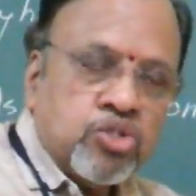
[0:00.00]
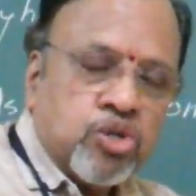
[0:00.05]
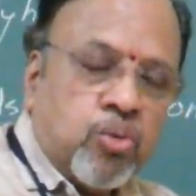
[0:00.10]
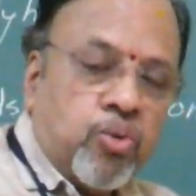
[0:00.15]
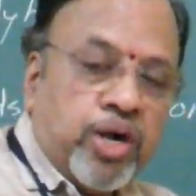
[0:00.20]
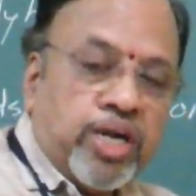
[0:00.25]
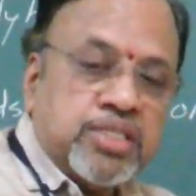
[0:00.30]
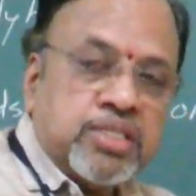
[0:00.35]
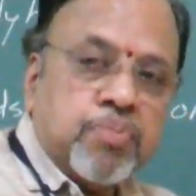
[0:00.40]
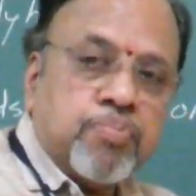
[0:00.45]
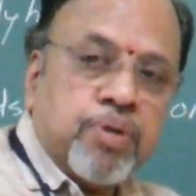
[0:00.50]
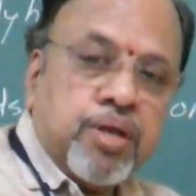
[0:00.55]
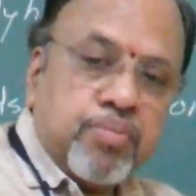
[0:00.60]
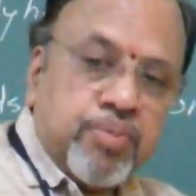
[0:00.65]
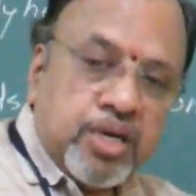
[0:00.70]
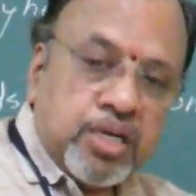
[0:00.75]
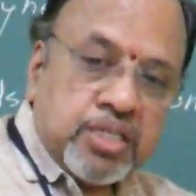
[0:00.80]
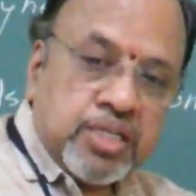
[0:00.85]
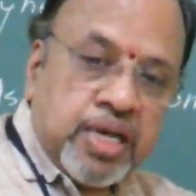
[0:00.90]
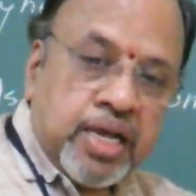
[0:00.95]
So what is a
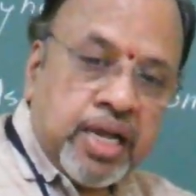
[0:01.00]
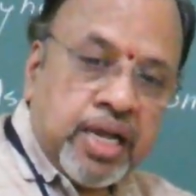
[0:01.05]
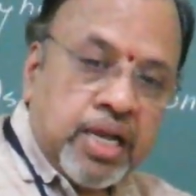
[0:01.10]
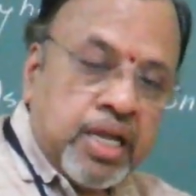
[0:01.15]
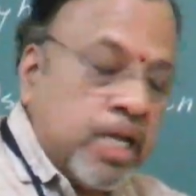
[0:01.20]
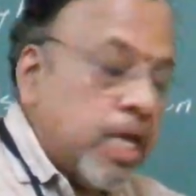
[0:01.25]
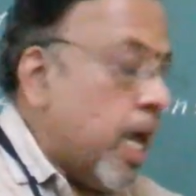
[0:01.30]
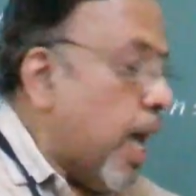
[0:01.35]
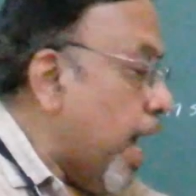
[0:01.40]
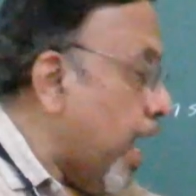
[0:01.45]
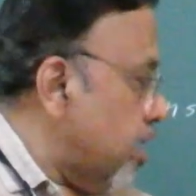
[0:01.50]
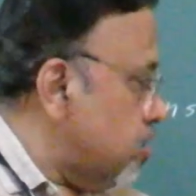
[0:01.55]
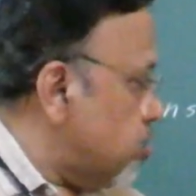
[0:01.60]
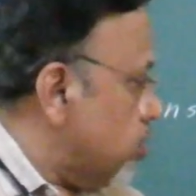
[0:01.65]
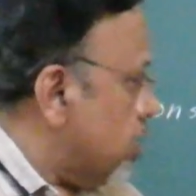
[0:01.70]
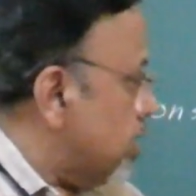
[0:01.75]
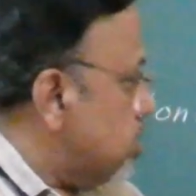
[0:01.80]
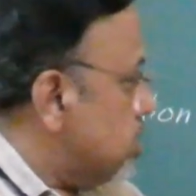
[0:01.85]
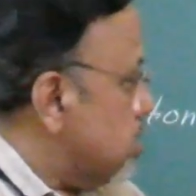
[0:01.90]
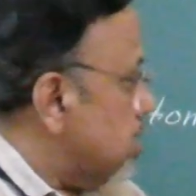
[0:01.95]
pyramid then? As
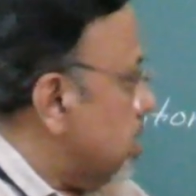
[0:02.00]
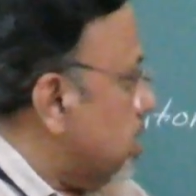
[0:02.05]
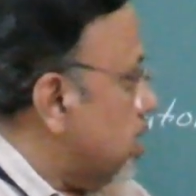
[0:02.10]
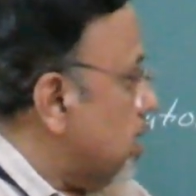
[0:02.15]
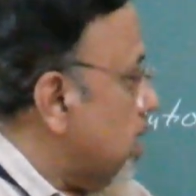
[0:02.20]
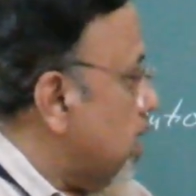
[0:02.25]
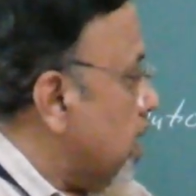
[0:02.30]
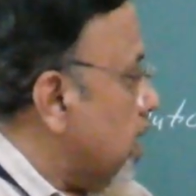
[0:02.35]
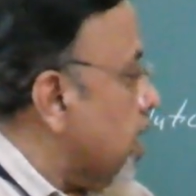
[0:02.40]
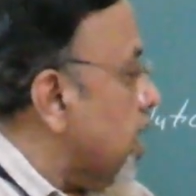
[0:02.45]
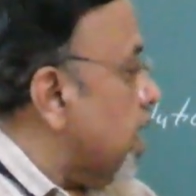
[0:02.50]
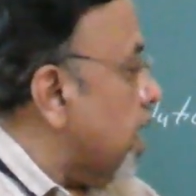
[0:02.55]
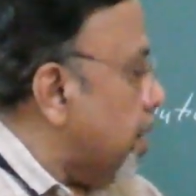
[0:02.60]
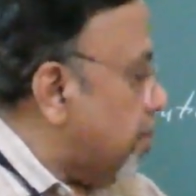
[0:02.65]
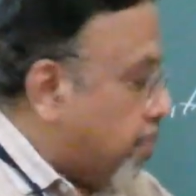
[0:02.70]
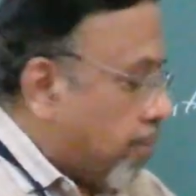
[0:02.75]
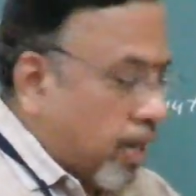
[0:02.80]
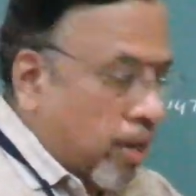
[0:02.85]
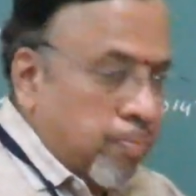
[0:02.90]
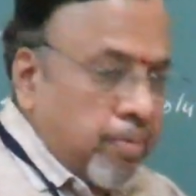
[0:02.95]
you can see here,
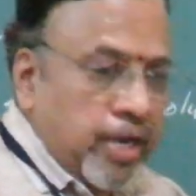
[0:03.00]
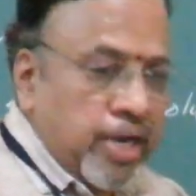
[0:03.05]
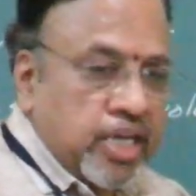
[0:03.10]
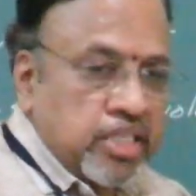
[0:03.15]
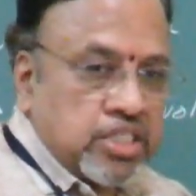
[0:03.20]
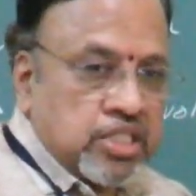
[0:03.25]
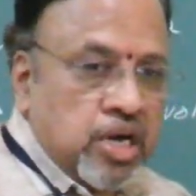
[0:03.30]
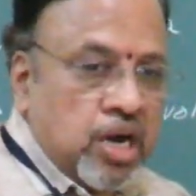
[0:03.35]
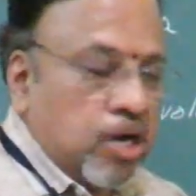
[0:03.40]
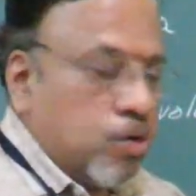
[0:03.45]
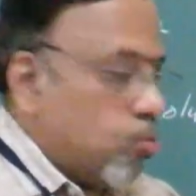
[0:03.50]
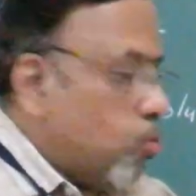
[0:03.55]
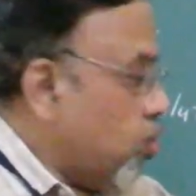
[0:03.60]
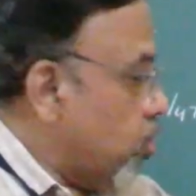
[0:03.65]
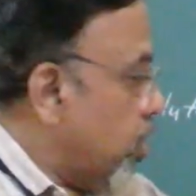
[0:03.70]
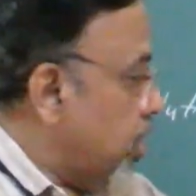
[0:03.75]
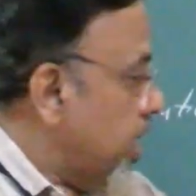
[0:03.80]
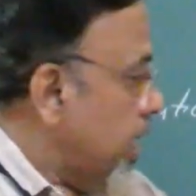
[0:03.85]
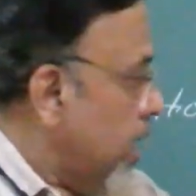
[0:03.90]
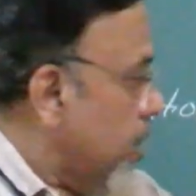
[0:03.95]
a pyramid has got
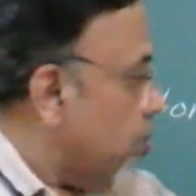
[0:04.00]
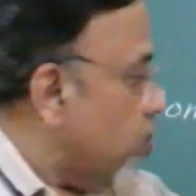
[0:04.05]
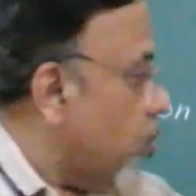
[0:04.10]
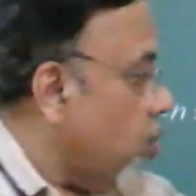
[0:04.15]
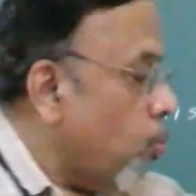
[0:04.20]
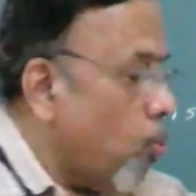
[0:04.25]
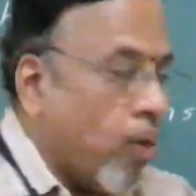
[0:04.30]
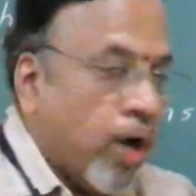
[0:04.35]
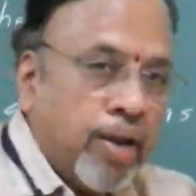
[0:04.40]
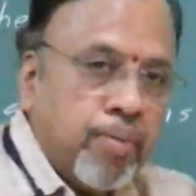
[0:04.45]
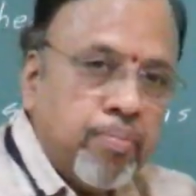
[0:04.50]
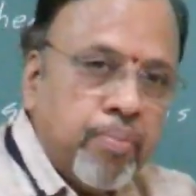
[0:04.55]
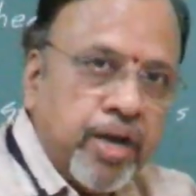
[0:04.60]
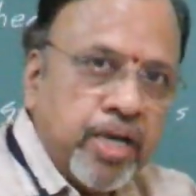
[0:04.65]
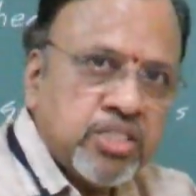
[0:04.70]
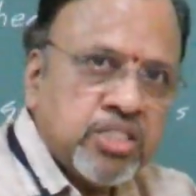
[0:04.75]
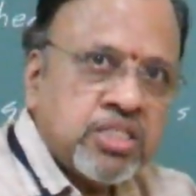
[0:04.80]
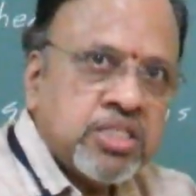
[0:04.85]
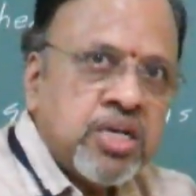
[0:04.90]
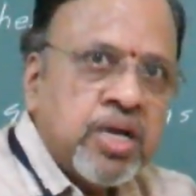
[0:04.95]
only one
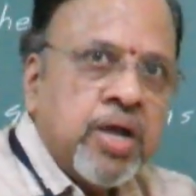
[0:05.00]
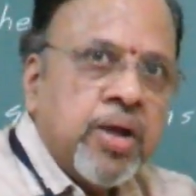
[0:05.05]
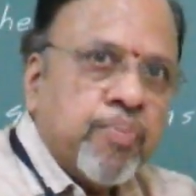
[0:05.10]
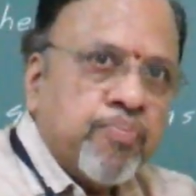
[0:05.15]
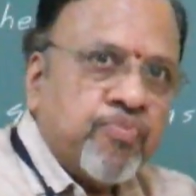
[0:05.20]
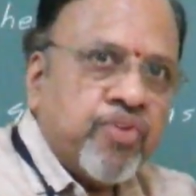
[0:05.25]
base.